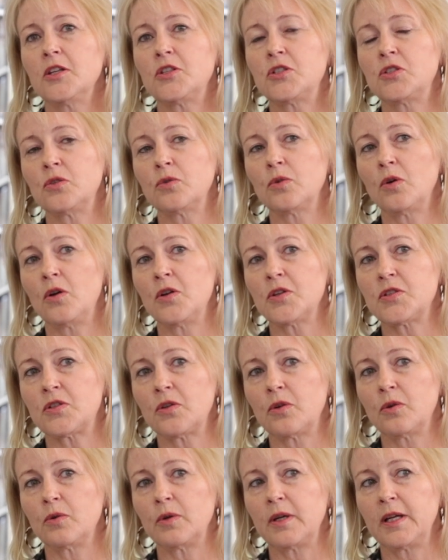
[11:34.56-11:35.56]
to
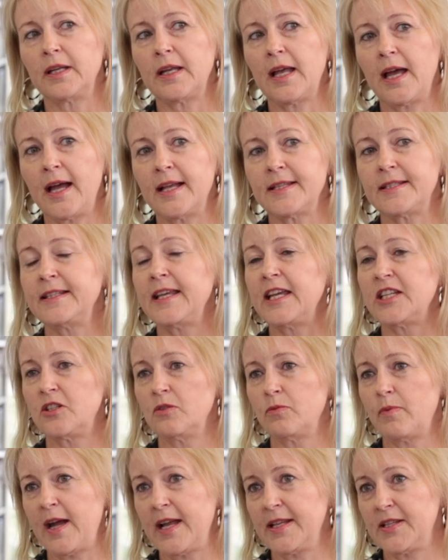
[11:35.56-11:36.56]
also enhance
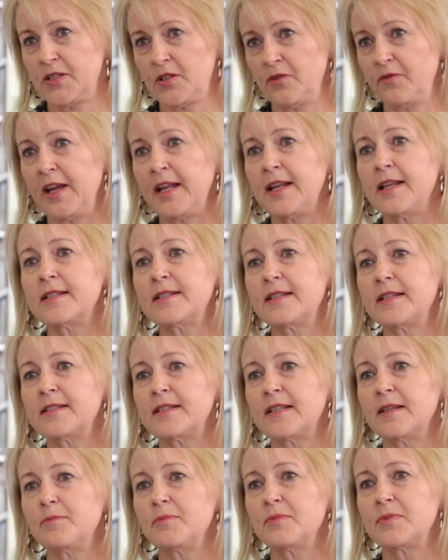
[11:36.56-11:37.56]
nationwide surveillance
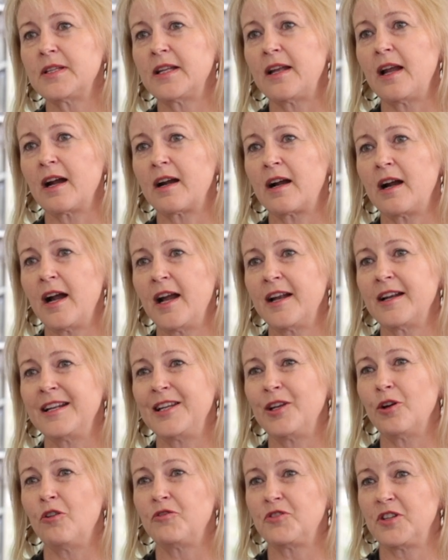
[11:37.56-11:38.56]
systems that are
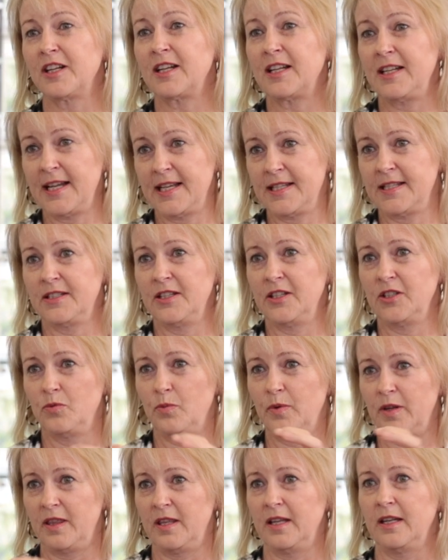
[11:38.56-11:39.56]
currently often clustered
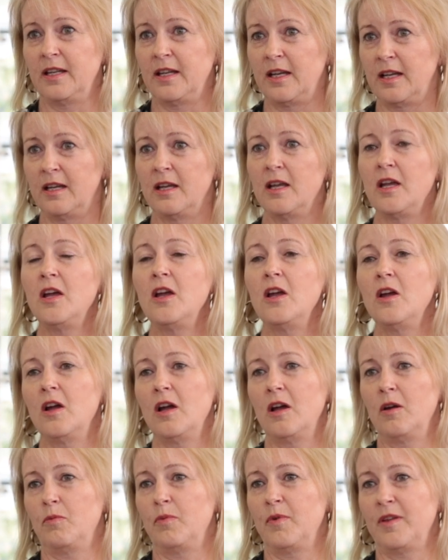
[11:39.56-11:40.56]

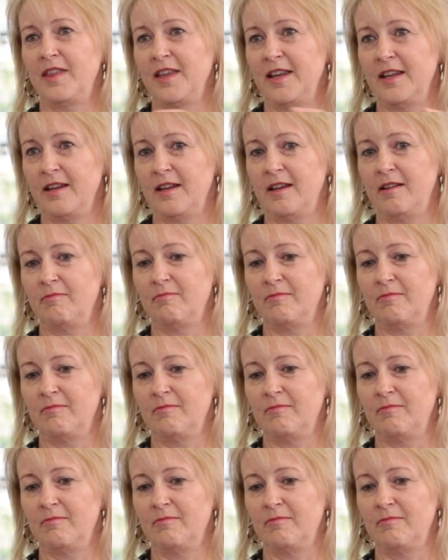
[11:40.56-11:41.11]
within